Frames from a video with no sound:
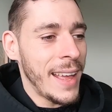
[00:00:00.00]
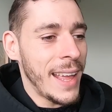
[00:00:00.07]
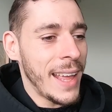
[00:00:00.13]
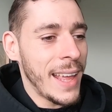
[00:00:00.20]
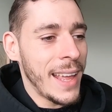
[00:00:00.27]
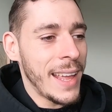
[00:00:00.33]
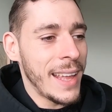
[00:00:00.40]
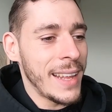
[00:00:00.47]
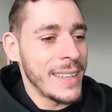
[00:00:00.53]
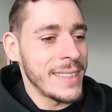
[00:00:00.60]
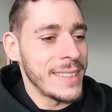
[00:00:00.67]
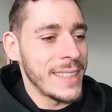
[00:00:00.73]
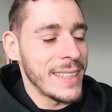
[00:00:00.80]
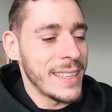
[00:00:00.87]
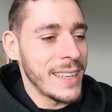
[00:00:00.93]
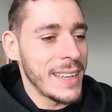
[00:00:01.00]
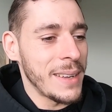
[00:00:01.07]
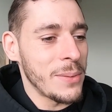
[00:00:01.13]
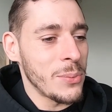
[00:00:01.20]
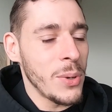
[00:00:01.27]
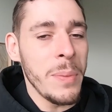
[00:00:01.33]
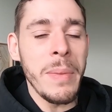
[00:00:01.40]
and
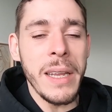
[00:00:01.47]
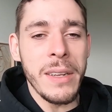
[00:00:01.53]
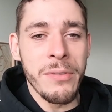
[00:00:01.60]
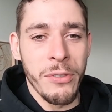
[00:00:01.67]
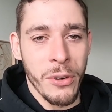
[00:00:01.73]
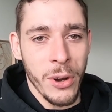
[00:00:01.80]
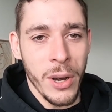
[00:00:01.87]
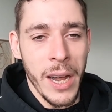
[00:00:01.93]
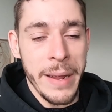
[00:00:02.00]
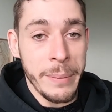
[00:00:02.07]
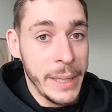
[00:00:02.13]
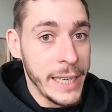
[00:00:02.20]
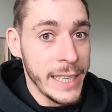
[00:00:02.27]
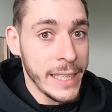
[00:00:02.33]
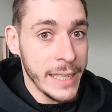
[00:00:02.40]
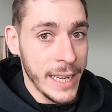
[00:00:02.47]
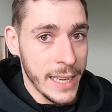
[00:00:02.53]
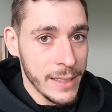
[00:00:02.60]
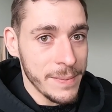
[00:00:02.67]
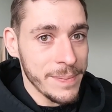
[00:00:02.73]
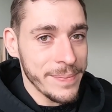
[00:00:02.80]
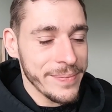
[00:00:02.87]
uh, we meet for a meeting
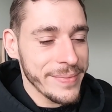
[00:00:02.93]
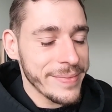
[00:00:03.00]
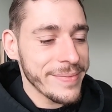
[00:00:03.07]
again.